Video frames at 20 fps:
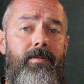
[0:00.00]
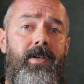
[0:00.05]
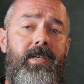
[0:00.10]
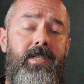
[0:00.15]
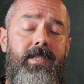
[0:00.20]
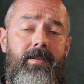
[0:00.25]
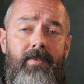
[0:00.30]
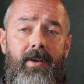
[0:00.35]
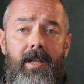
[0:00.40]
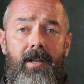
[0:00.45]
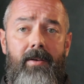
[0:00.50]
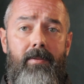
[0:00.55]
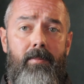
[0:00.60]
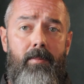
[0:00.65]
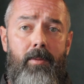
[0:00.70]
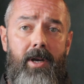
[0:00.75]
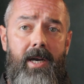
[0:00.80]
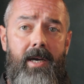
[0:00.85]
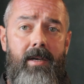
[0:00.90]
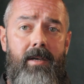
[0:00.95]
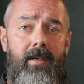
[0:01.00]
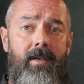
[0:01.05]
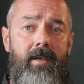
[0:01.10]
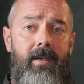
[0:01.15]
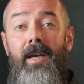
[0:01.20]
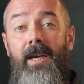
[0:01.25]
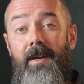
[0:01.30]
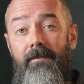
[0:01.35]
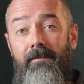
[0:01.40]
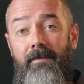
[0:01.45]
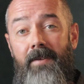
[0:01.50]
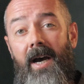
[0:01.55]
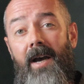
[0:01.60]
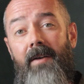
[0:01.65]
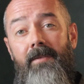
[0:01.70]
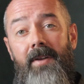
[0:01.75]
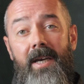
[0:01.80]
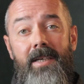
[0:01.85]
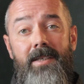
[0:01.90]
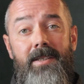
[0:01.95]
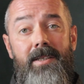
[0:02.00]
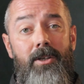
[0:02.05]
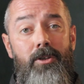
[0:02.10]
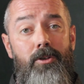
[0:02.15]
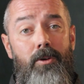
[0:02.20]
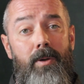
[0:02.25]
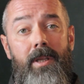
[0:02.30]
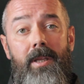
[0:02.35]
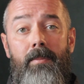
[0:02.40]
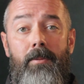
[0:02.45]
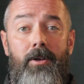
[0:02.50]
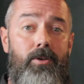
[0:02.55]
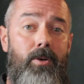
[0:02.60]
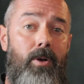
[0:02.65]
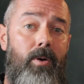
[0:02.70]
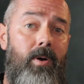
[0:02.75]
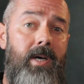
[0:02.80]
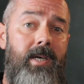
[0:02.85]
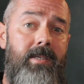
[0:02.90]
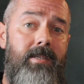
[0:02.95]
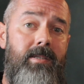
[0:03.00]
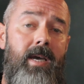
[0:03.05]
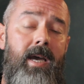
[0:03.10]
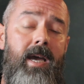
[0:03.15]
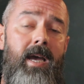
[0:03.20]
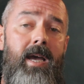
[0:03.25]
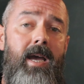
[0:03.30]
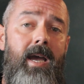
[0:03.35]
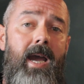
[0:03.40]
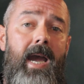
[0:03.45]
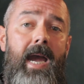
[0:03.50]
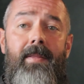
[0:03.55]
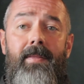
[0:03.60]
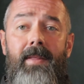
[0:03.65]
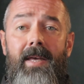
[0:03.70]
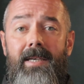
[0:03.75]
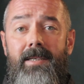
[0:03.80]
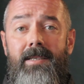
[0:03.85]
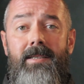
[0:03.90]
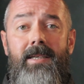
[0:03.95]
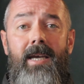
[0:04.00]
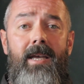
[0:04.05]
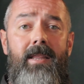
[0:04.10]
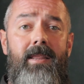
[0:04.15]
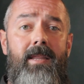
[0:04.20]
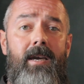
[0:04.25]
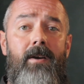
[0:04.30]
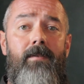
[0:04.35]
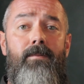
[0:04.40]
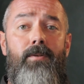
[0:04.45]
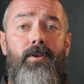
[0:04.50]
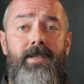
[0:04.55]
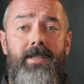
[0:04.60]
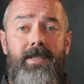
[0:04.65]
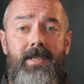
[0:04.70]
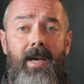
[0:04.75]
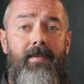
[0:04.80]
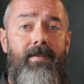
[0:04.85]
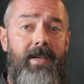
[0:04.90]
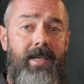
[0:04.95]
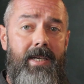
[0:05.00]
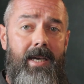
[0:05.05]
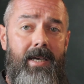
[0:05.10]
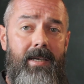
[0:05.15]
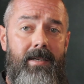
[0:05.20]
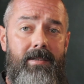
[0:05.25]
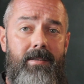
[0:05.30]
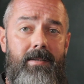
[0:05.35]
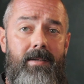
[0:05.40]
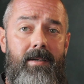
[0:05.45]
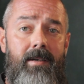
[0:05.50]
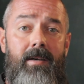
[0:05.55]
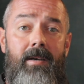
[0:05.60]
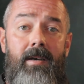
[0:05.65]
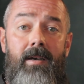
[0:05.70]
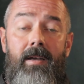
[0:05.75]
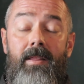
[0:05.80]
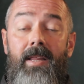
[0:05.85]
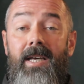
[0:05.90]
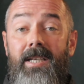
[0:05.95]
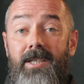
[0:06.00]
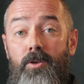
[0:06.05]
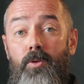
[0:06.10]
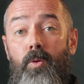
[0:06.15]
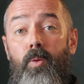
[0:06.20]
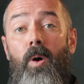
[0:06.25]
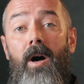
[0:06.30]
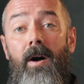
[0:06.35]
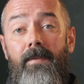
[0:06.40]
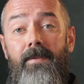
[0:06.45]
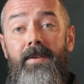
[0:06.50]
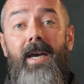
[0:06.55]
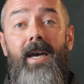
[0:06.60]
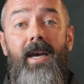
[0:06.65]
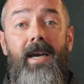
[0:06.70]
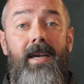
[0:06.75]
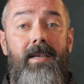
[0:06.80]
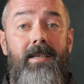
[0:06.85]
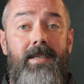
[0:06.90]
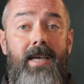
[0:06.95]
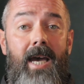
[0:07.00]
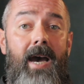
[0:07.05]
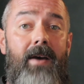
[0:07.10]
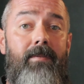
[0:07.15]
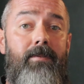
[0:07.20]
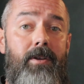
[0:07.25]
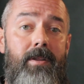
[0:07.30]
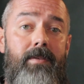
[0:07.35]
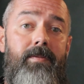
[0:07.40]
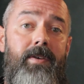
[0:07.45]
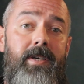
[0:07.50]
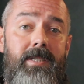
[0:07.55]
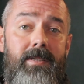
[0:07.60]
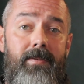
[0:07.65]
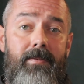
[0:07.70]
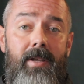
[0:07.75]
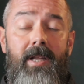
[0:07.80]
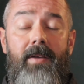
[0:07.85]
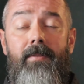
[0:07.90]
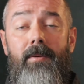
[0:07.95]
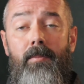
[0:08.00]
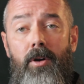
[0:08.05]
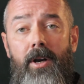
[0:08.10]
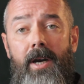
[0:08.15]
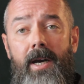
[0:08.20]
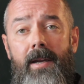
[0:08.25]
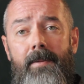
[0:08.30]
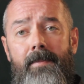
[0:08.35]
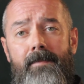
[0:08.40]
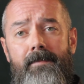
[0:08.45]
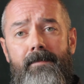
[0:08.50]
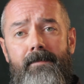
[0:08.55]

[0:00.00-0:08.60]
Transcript: Feast of Unleavened Bread. In five days, they joined them at Troas, and they stayed there for seven days. That's 12 days after the Feast of Unleavened Bread.